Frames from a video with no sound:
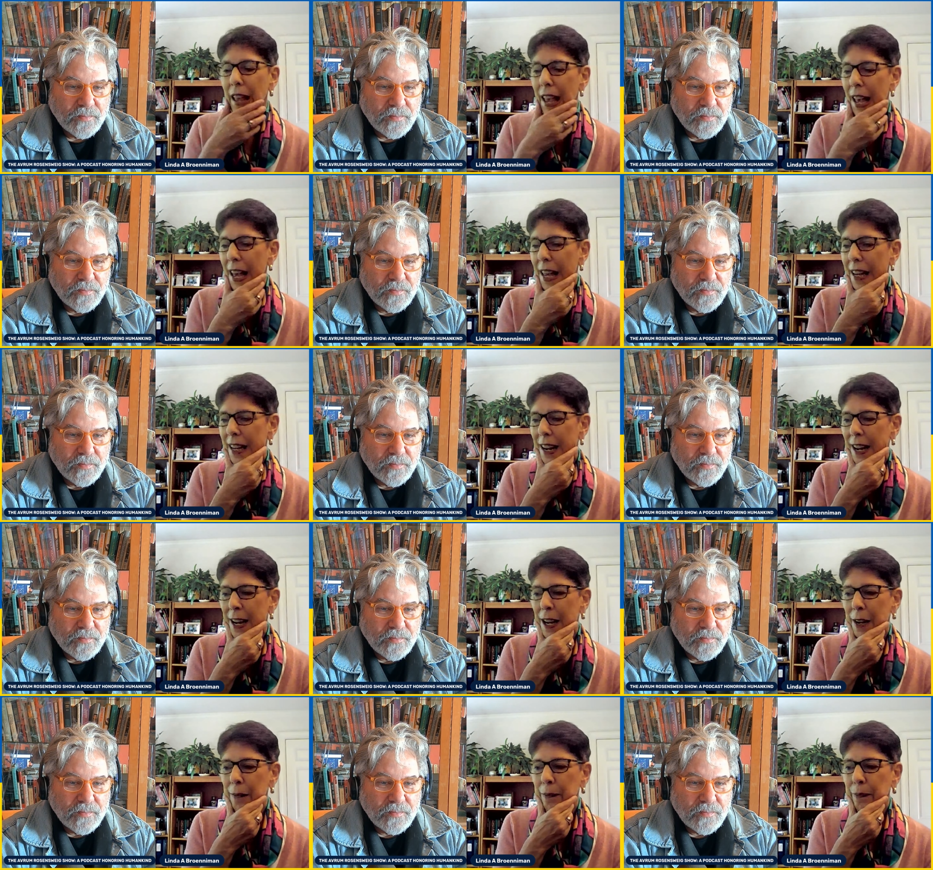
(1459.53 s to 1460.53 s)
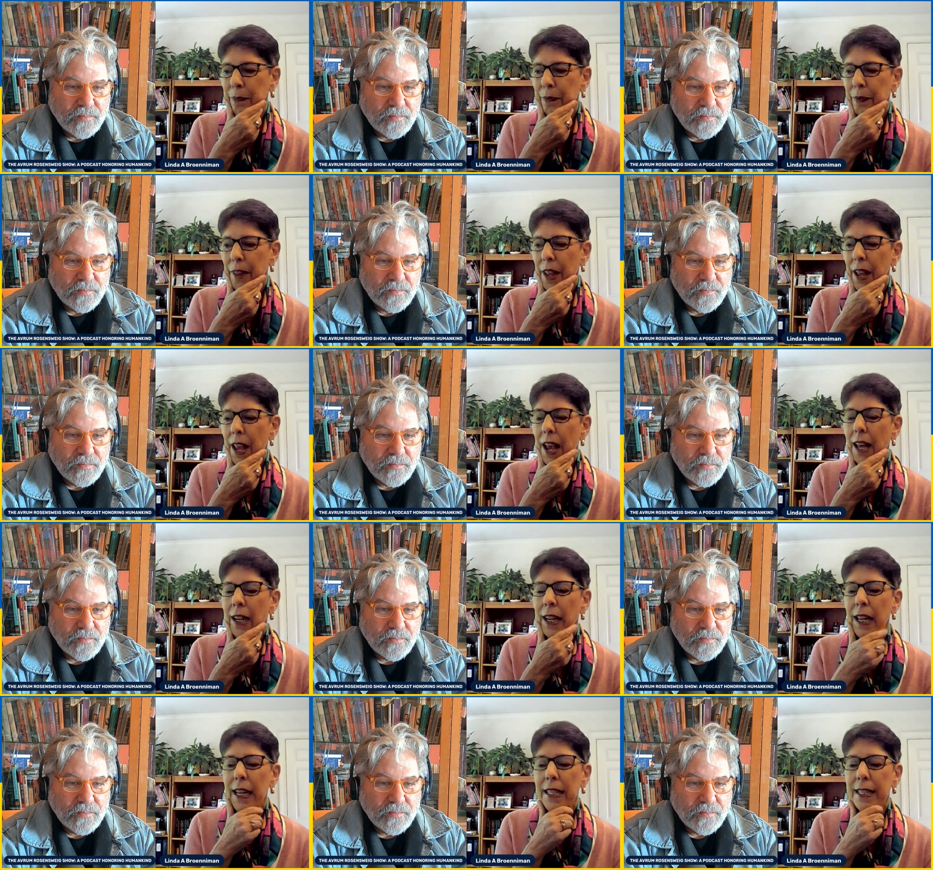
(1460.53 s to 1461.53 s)
Speaker 1: and um, and
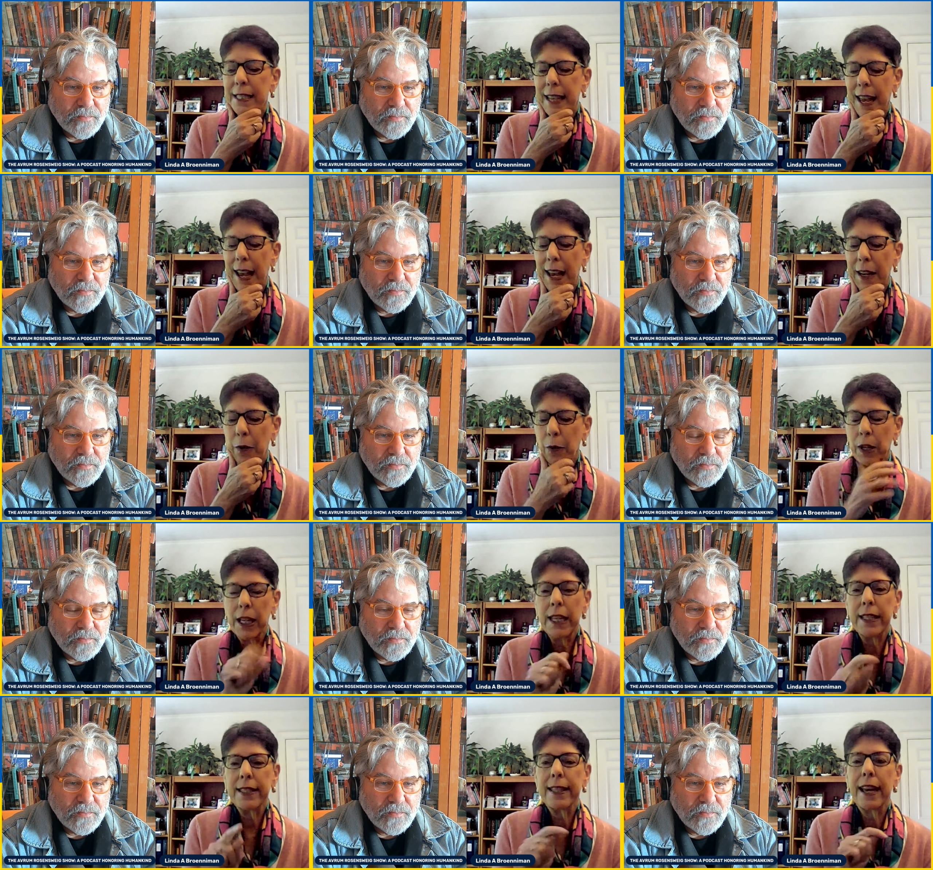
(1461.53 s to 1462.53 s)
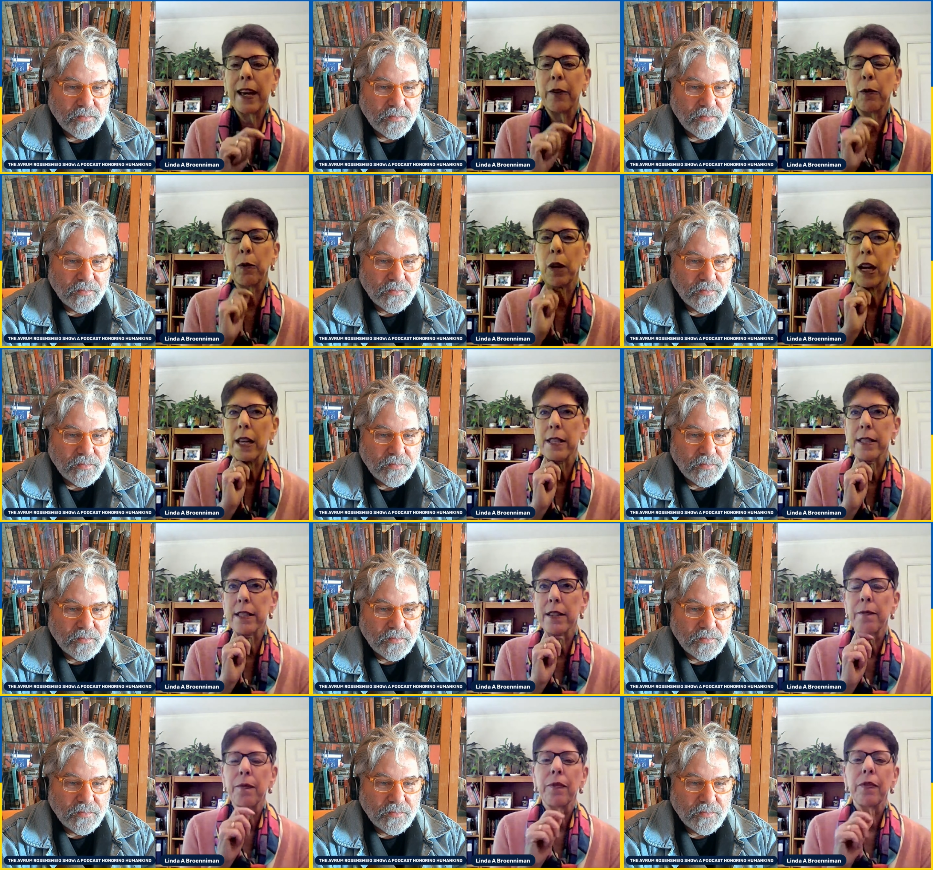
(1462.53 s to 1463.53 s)
he said what he said was
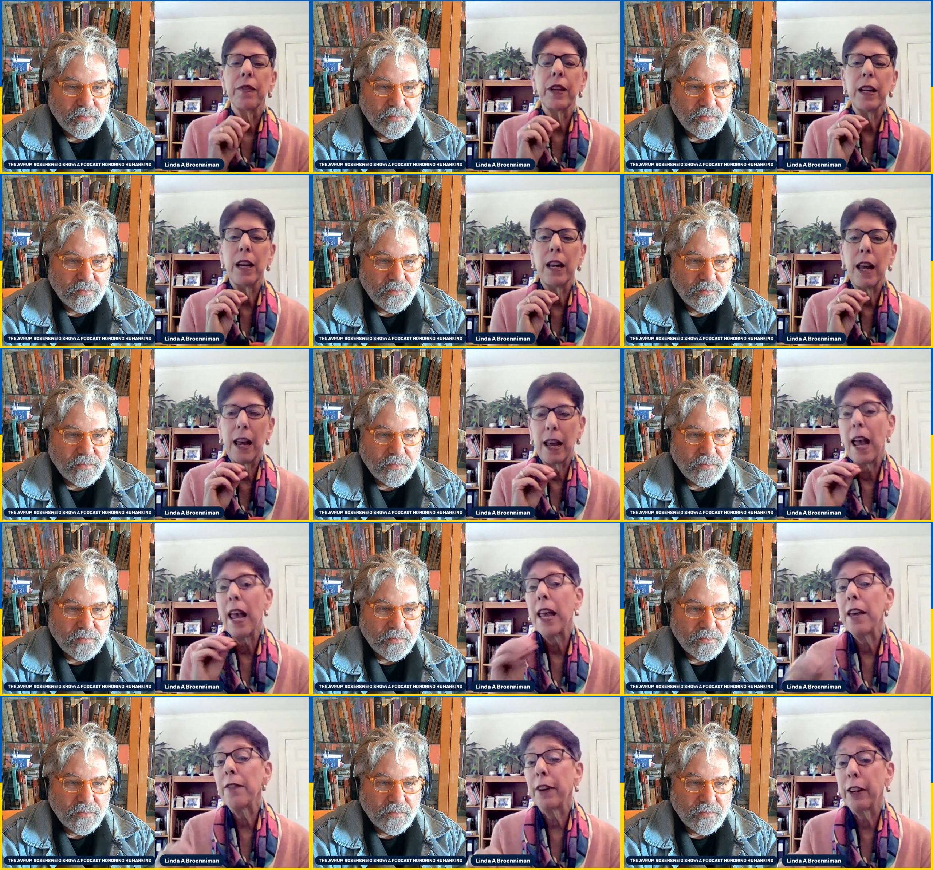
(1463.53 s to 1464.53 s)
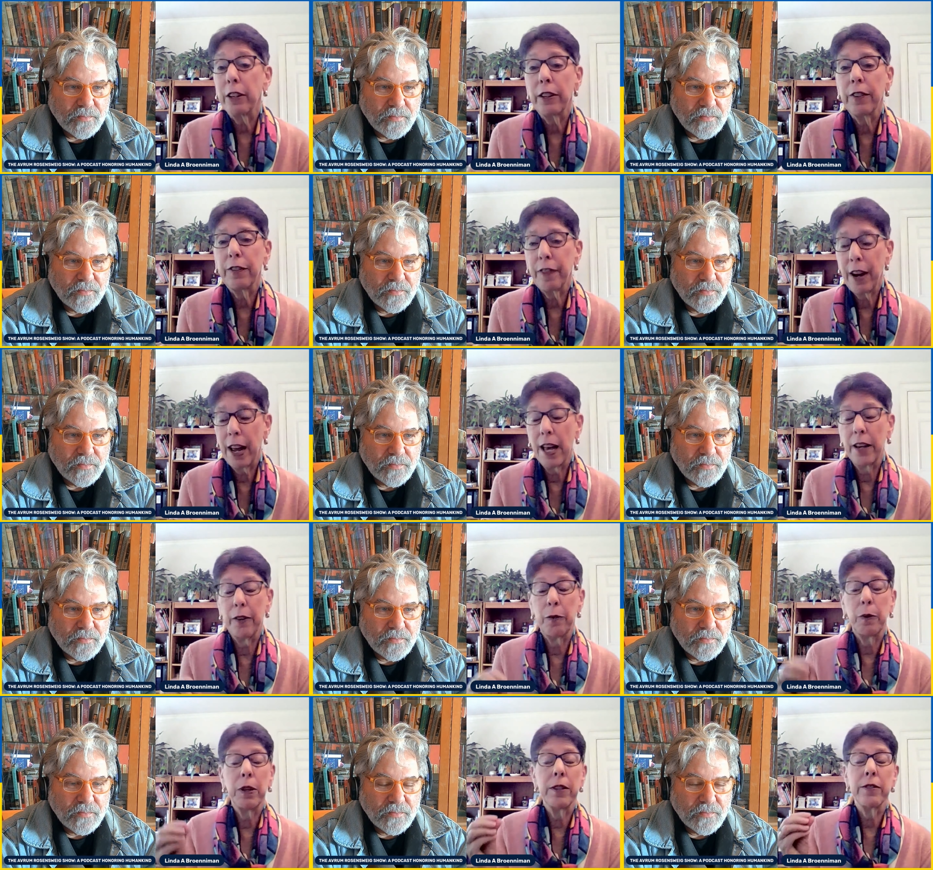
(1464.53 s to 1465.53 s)
that Ava, her friend,
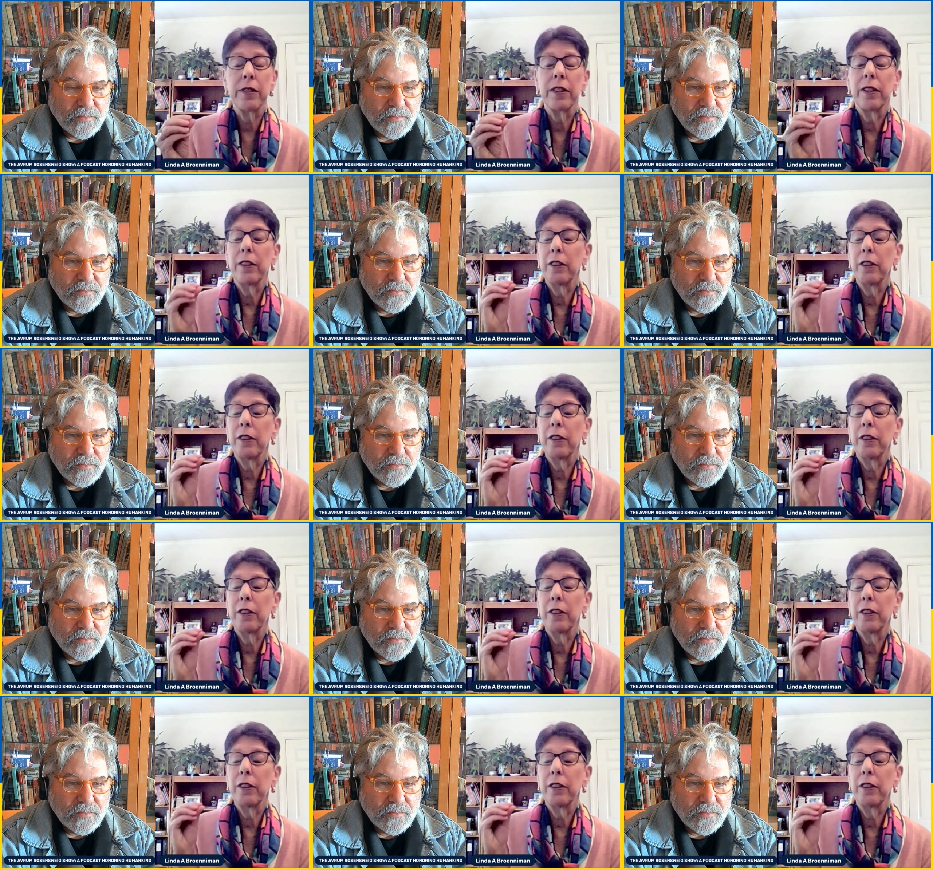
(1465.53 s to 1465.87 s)
was